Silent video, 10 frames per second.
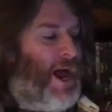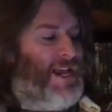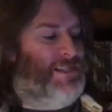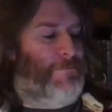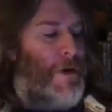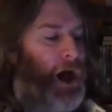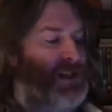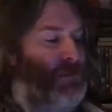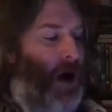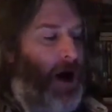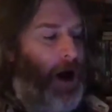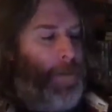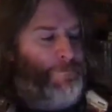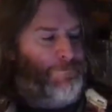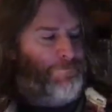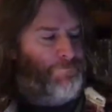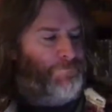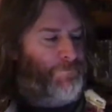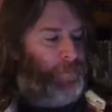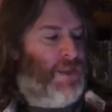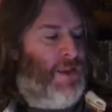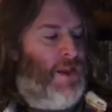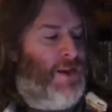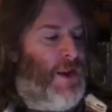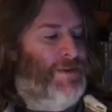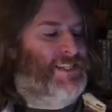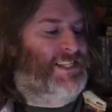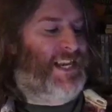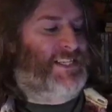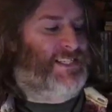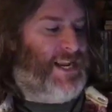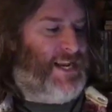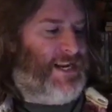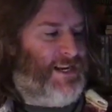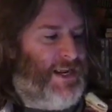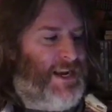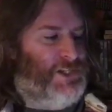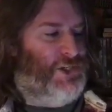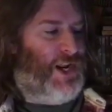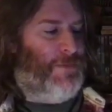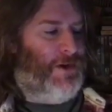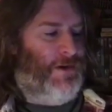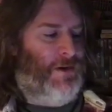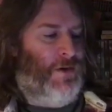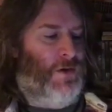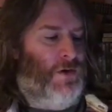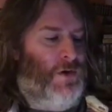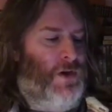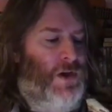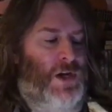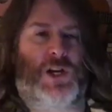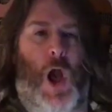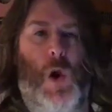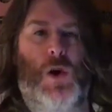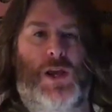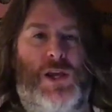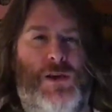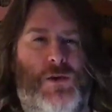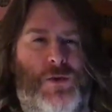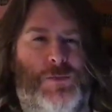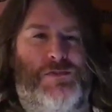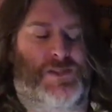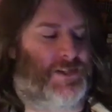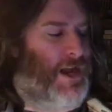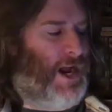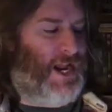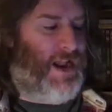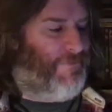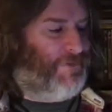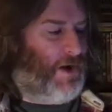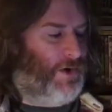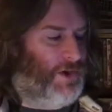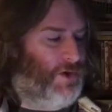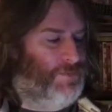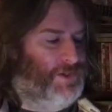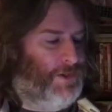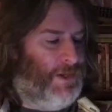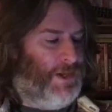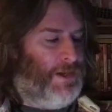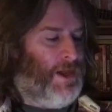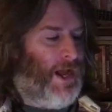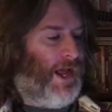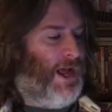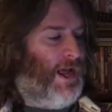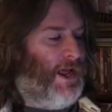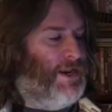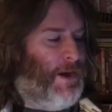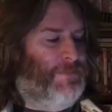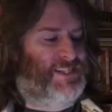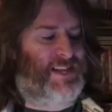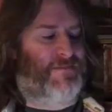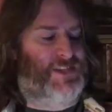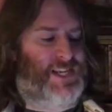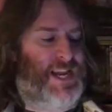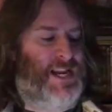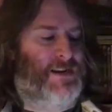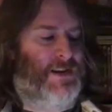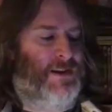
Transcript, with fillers: is a Mars bar. Number 16, ladies and gentlemen, Cola Cubes. I love Cola Cubes. Number 17,